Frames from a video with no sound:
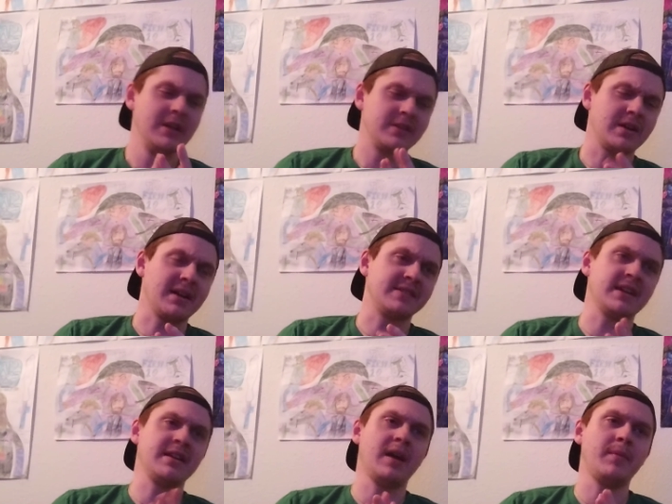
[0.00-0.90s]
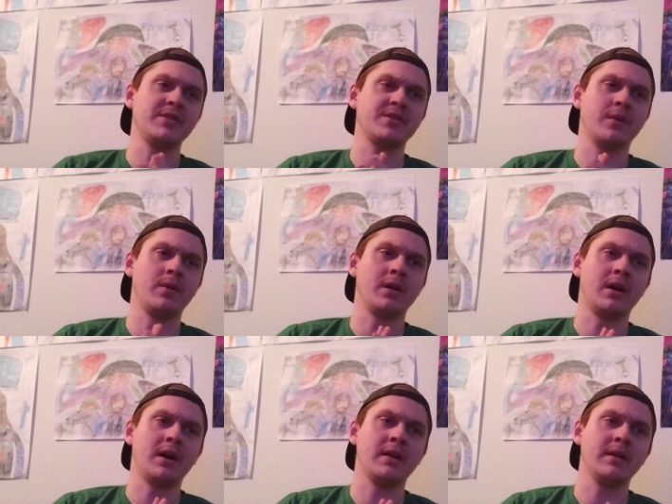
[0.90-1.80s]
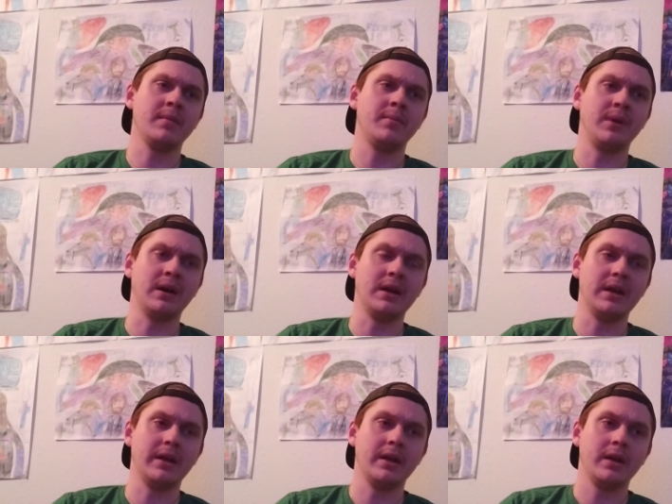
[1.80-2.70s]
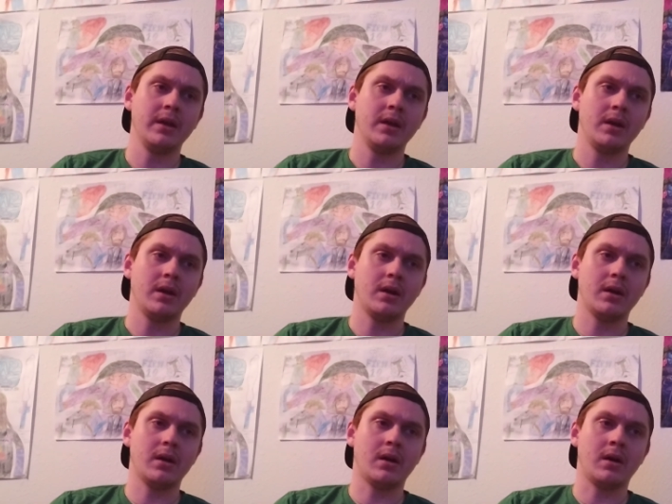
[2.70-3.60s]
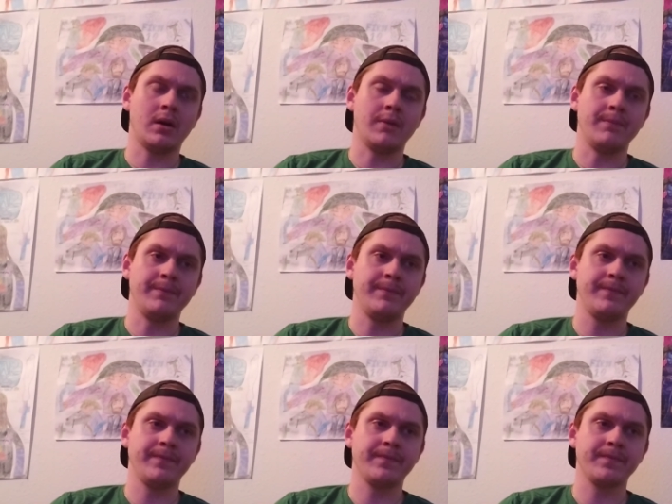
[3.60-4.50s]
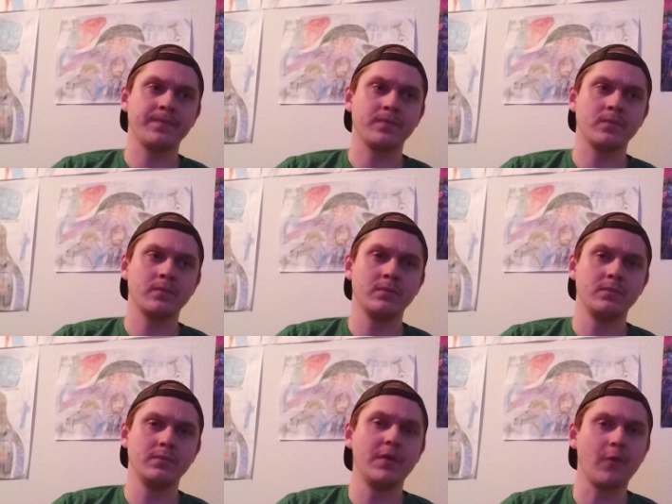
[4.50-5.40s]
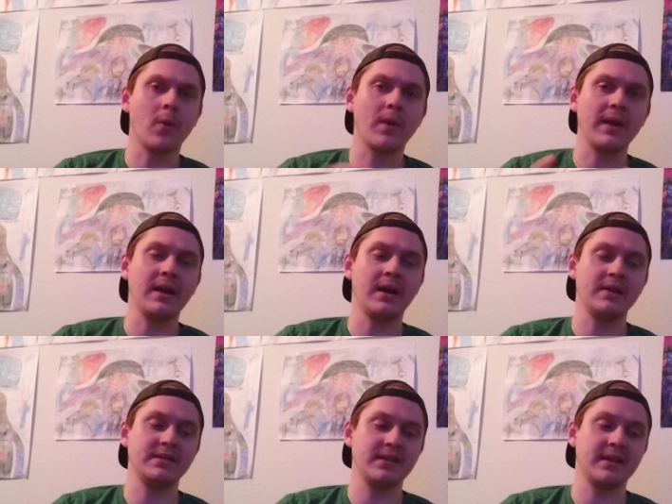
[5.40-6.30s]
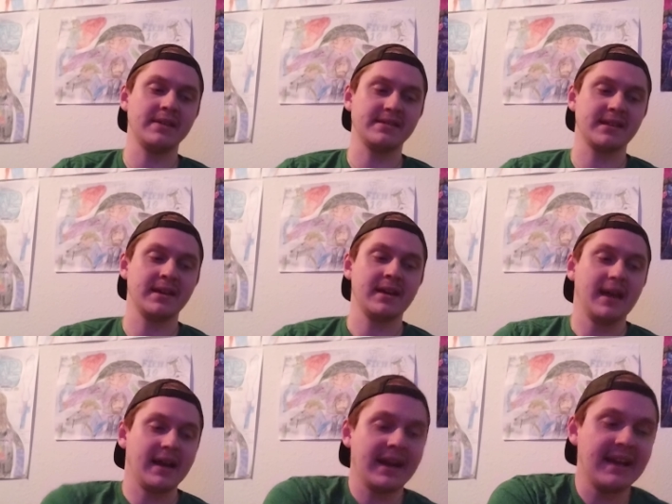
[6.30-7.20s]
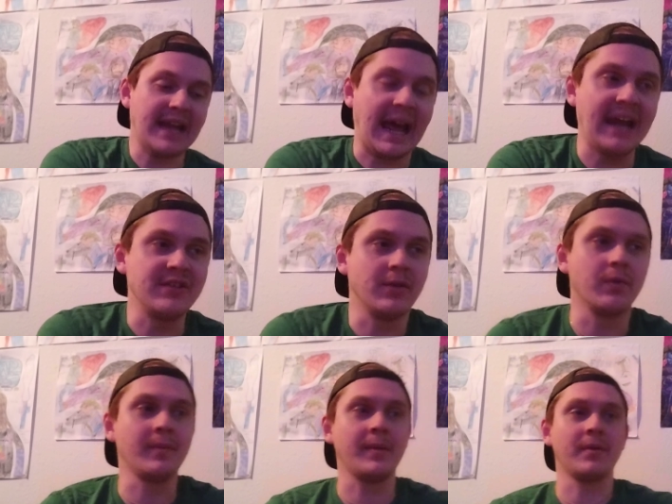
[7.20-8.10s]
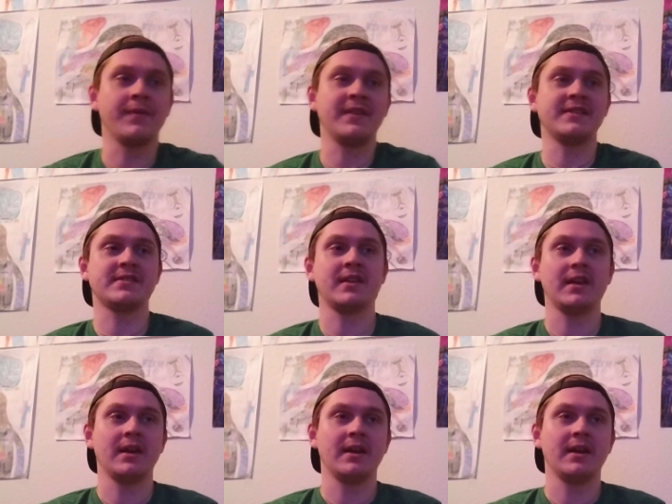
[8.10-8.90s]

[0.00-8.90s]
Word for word: So like I said, not much going on, but um, before we get on to this, again, I don't remember if this